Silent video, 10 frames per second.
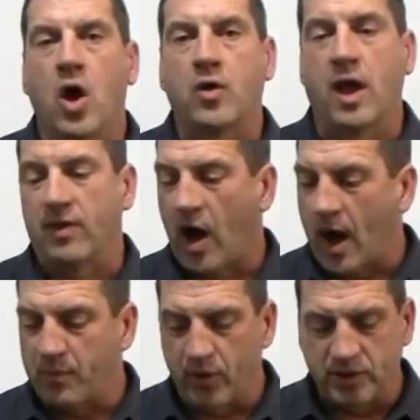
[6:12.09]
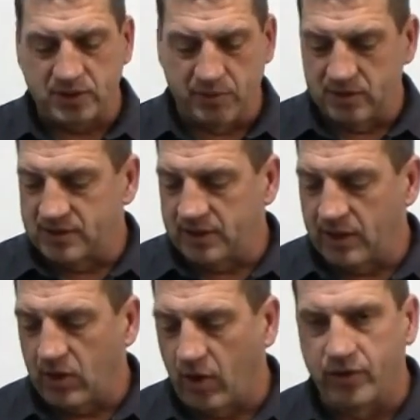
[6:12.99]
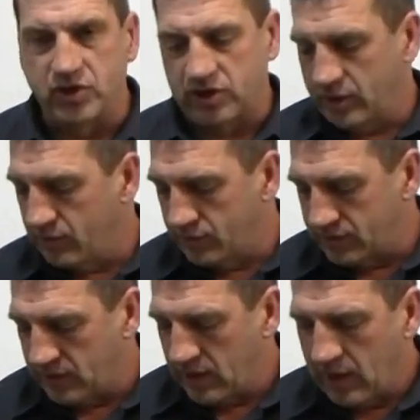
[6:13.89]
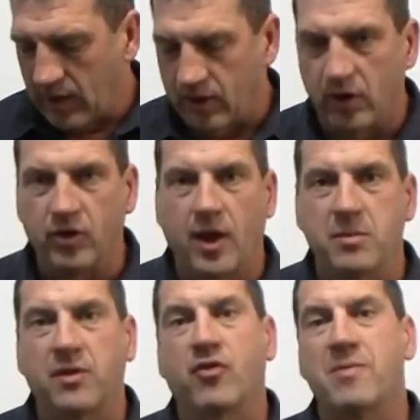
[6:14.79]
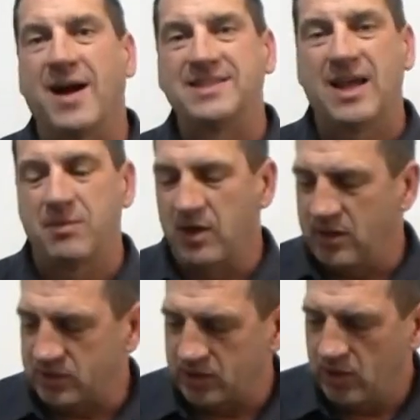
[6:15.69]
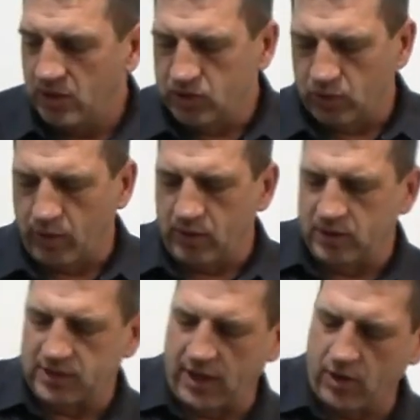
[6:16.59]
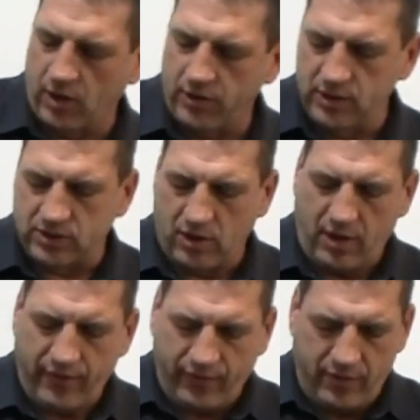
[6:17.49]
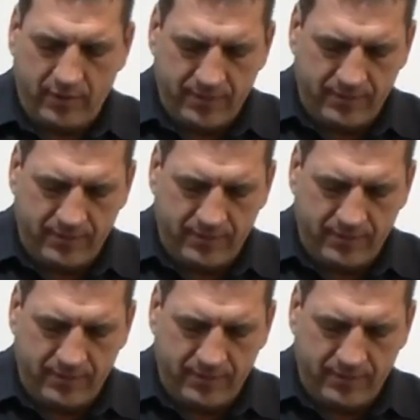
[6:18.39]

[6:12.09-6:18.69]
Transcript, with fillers: Okay, the hot bricks have been sitting on the shingles and the underlayment for about 10 minutes. So we're going to take all these off.